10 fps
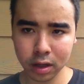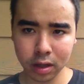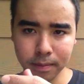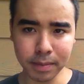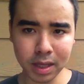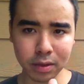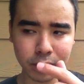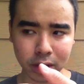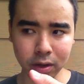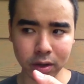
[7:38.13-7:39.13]
me
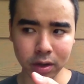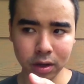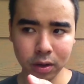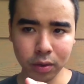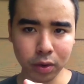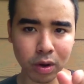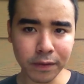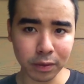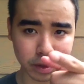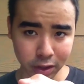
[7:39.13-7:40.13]
with her, or whoever
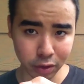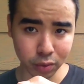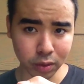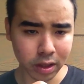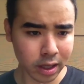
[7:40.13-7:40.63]
with you,